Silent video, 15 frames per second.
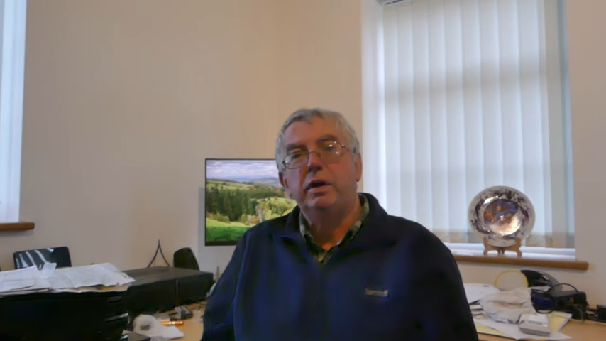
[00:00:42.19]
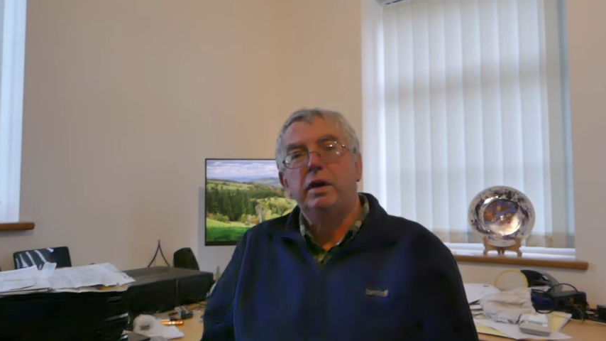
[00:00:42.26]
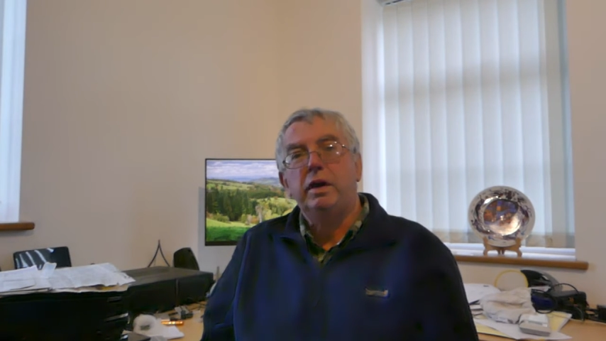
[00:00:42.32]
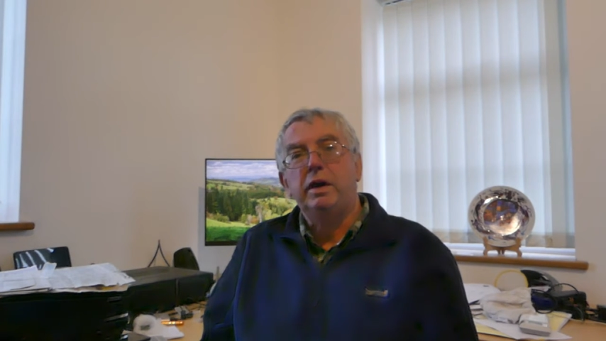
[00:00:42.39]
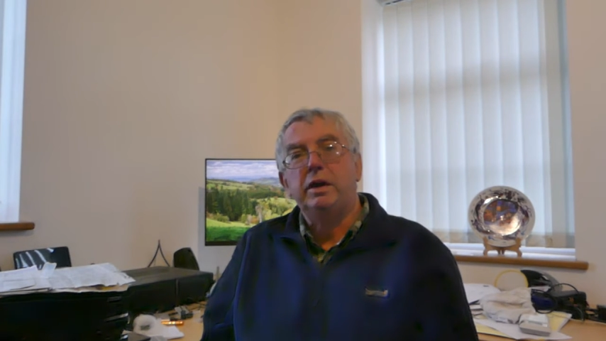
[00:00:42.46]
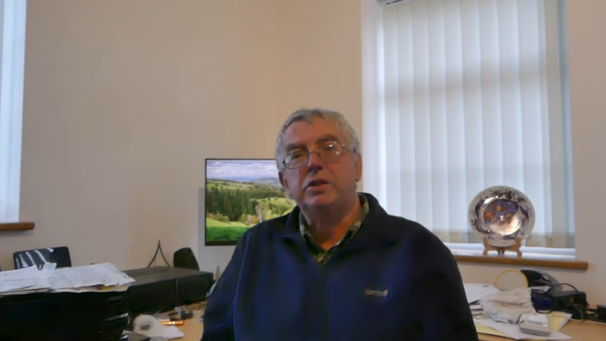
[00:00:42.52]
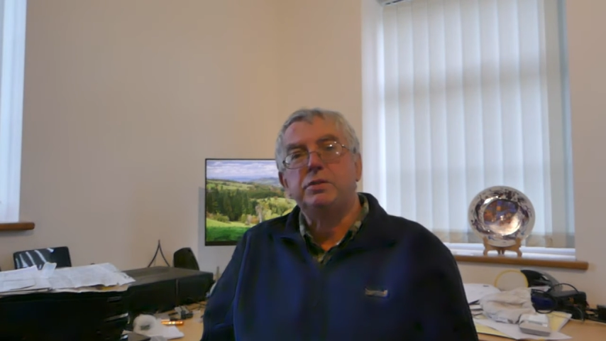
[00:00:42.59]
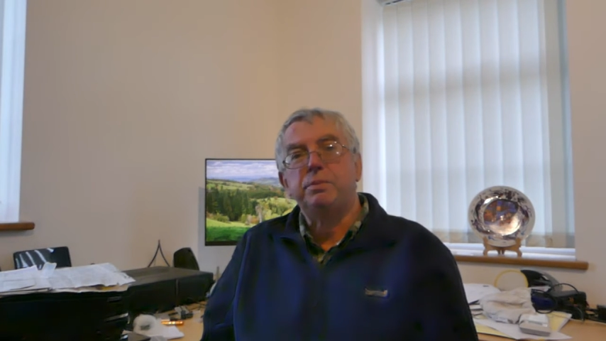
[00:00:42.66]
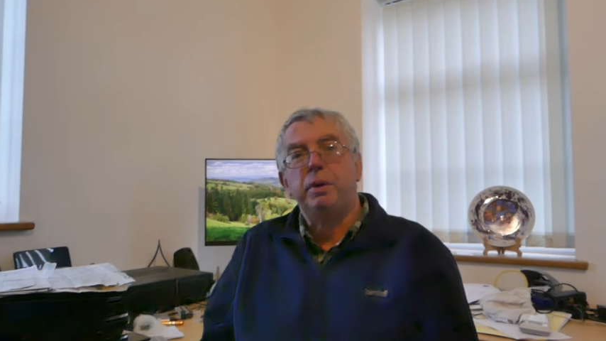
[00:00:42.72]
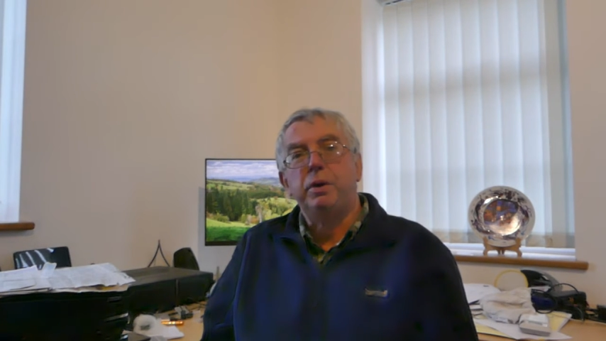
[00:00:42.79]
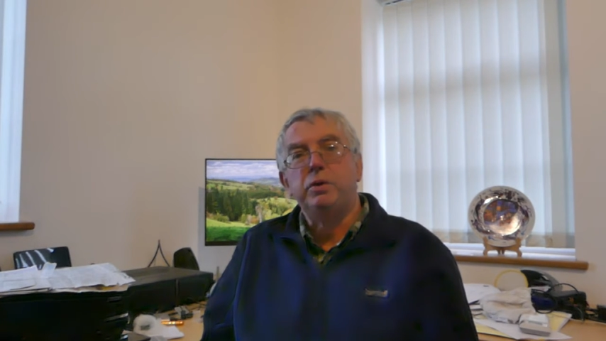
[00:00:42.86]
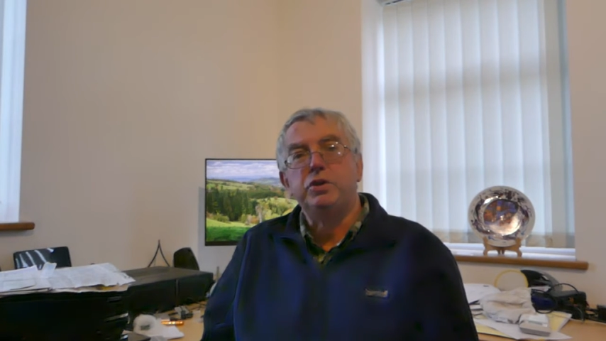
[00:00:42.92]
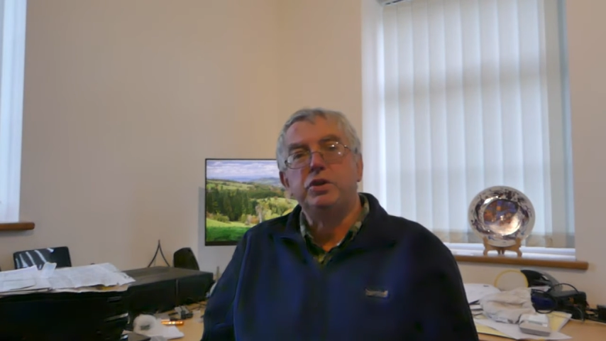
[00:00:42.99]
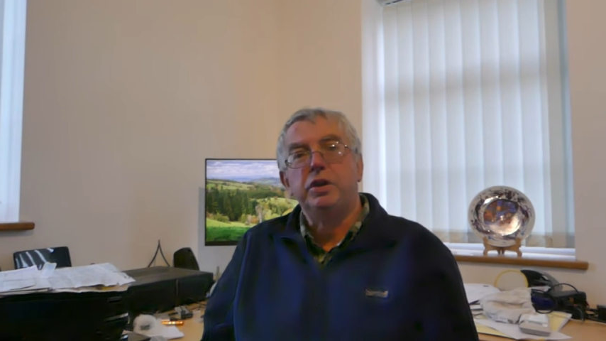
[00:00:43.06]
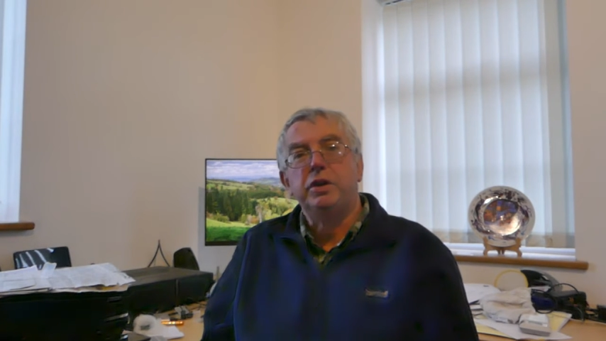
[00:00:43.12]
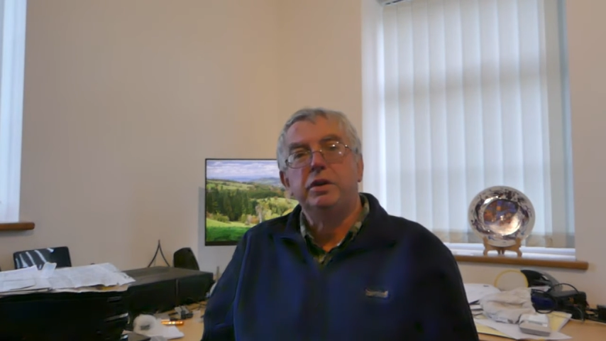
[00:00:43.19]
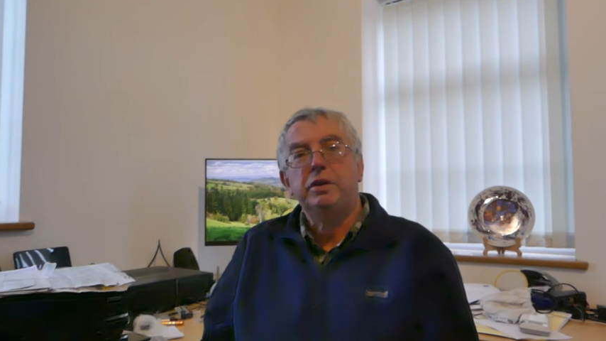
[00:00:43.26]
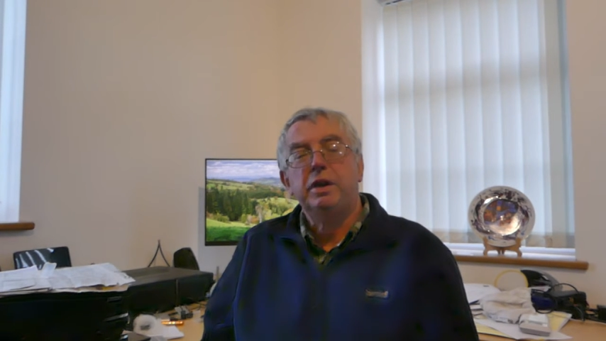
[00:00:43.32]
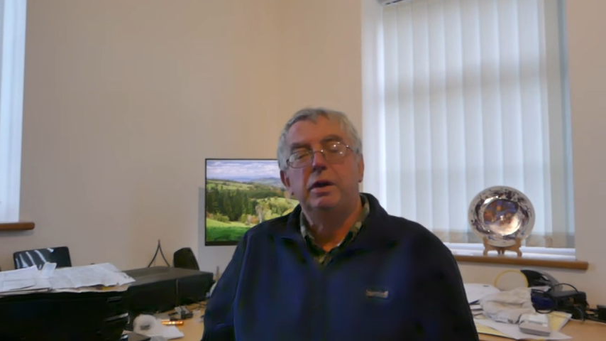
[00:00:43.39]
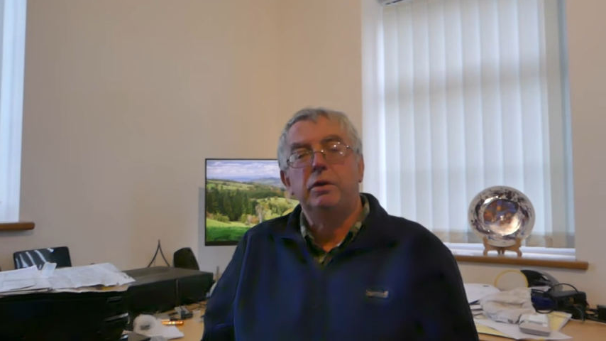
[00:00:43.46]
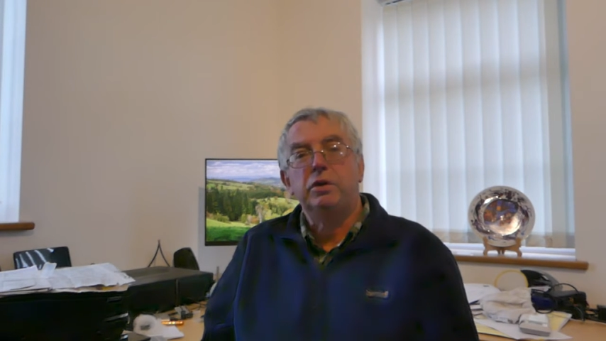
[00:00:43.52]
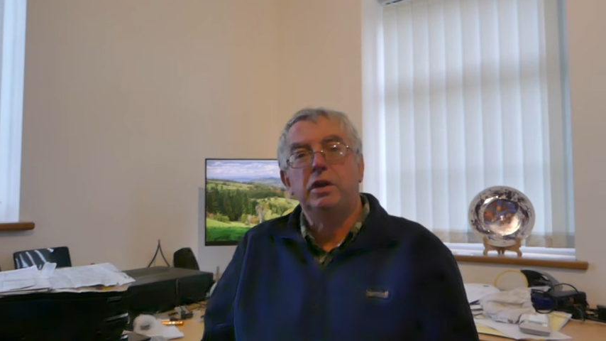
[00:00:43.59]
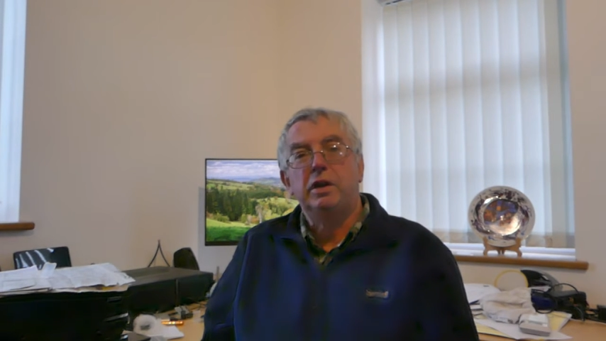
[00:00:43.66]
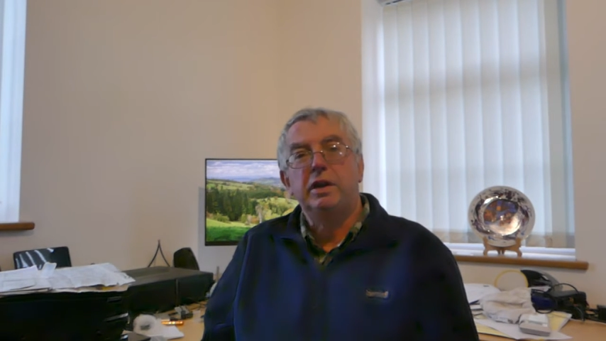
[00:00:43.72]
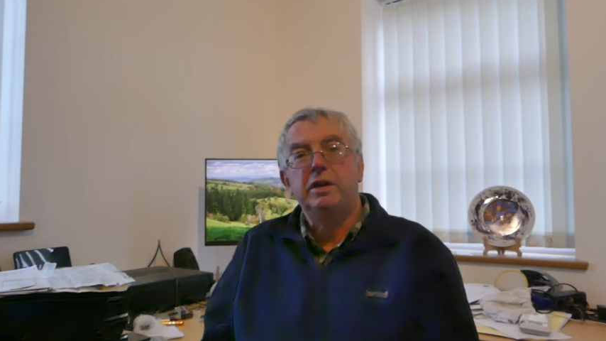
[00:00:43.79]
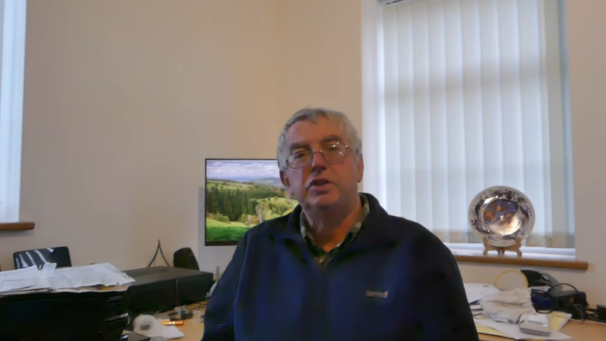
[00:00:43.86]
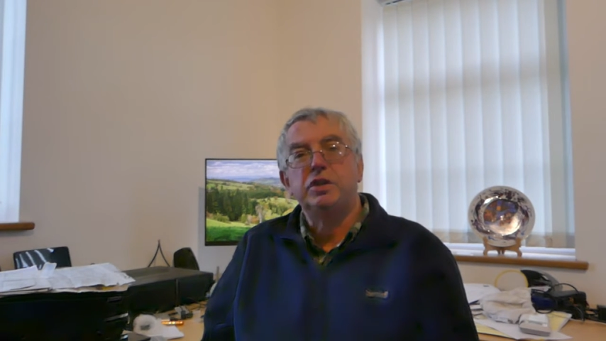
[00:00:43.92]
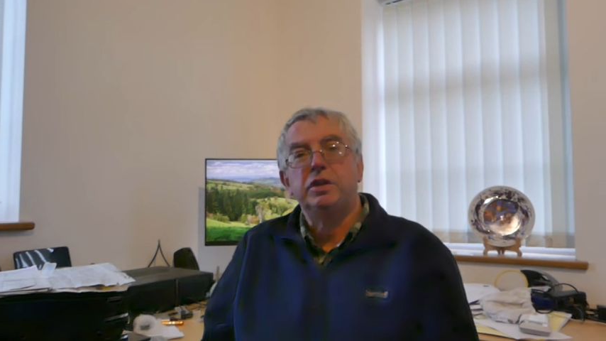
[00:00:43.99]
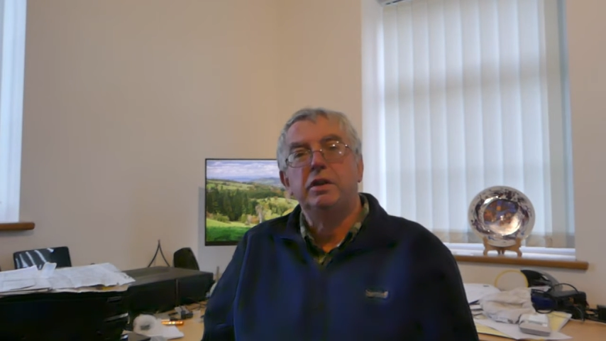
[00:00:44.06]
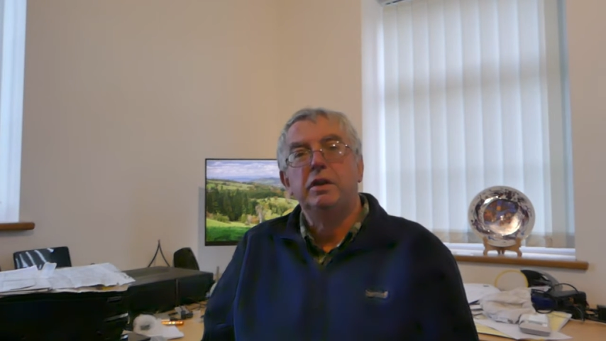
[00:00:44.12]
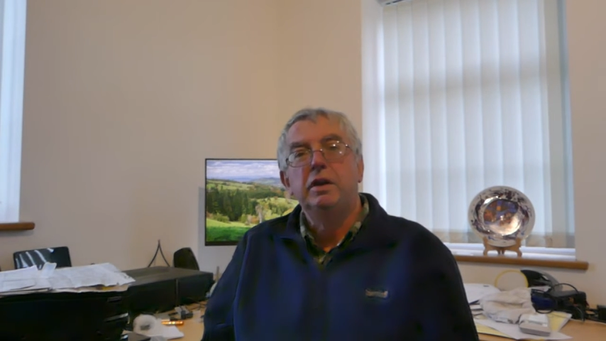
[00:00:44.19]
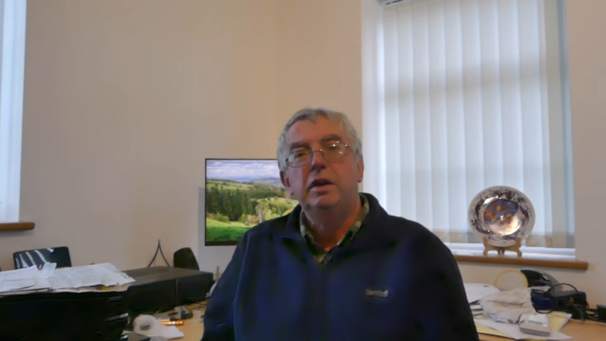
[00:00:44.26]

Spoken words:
exposure calculation.